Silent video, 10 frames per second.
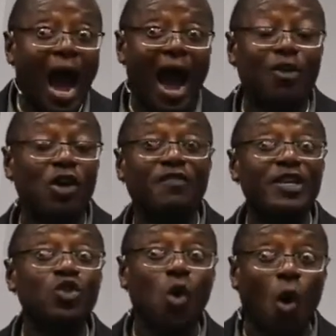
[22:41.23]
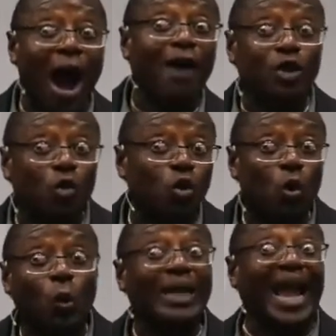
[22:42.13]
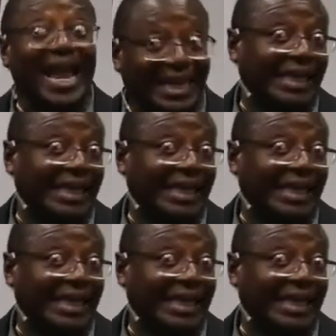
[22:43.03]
I don't even know how they will look like.